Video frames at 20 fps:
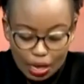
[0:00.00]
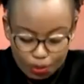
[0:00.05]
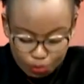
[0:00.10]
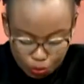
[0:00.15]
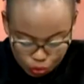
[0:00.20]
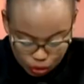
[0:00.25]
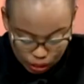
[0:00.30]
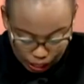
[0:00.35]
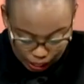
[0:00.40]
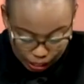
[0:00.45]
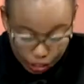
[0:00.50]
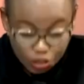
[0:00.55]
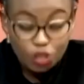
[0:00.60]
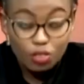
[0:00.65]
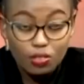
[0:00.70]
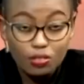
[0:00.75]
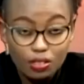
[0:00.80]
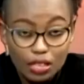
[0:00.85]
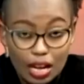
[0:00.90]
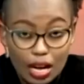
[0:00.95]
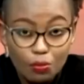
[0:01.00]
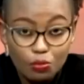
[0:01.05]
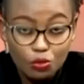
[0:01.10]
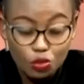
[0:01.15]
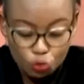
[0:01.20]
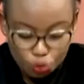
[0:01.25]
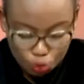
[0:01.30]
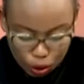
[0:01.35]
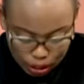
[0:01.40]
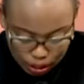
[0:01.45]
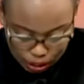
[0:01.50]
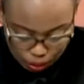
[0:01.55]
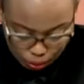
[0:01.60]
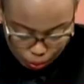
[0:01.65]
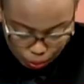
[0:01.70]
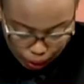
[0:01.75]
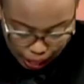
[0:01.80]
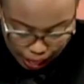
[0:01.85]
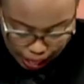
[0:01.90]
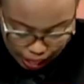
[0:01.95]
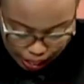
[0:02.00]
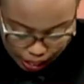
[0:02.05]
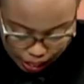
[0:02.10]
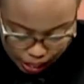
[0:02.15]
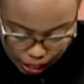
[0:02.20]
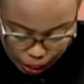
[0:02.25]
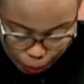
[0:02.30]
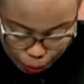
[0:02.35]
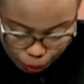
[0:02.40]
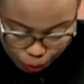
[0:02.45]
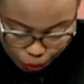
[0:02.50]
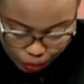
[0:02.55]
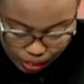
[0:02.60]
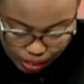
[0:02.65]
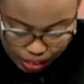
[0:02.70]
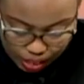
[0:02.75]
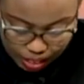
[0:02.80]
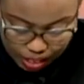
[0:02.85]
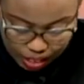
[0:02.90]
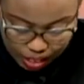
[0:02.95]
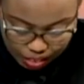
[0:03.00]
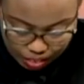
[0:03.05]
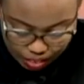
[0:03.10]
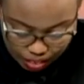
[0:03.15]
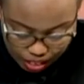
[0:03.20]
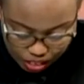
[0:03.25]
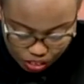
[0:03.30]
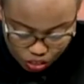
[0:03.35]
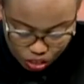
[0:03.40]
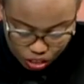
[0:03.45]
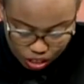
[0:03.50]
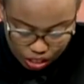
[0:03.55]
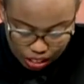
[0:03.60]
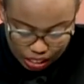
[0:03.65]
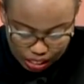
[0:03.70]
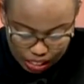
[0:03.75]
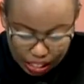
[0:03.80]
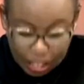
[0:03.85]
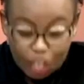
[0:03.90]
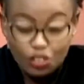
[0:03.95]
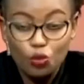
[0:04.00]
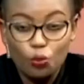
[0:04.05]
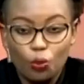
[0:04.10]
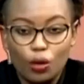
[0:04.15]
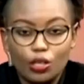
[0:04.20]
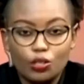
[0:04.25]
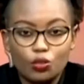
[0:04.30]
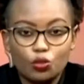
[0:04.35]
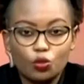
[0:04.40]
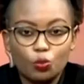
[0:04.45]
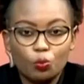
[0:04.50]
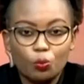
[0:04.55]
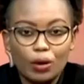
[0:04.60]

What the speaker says: I'm joined by Professor Kithinji Kinyua